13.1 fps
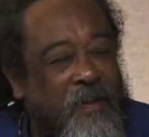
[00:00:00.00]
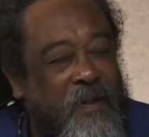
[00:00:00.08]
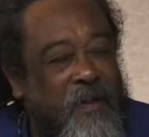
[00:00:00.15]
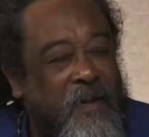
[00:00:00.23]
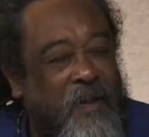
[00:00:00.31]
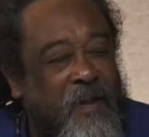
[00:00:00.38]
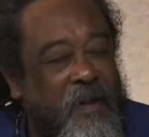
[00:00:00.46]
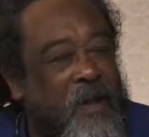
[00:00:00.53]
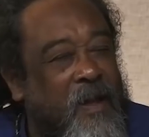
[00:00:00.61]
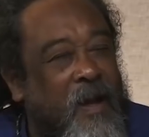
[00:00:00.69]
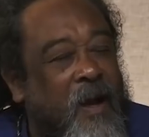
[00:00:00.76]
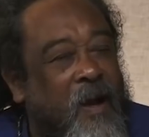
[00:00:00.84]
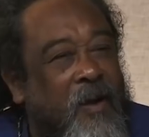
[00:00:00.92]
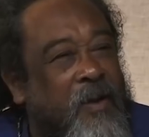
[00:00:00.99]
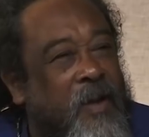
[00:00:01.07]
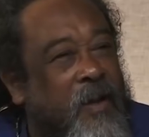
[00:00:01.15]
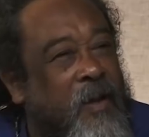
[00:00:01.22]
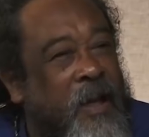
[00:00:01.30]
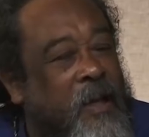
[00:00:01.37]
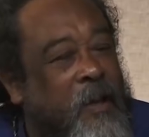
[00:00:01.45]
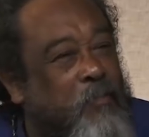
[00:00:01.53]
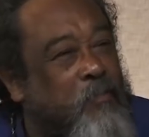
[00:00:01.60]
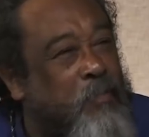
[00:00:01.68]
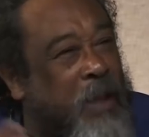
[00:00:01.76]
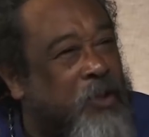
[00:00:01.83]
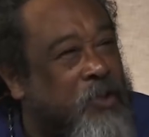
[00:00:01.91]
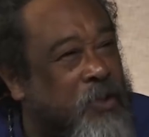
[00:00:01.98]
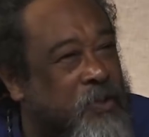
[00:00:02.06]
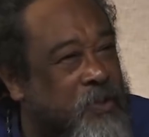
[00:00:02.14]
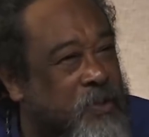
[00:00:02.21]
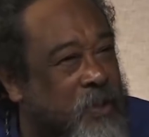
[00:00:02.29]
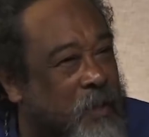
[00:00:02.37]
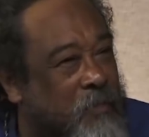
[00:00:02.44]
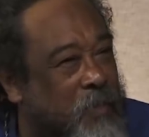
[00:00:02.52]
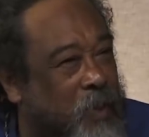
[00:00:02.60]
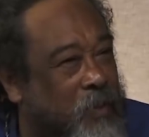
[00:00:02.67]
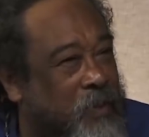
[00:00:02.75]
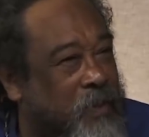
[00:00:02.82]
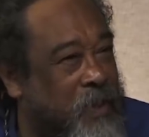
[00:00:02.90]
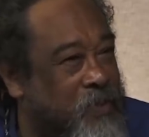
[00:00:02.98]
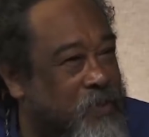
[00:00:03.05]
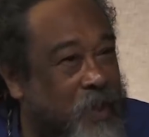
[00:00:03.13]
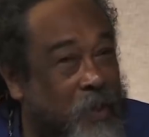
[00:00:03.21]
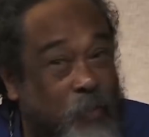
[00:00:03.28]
Are there any pictures about this?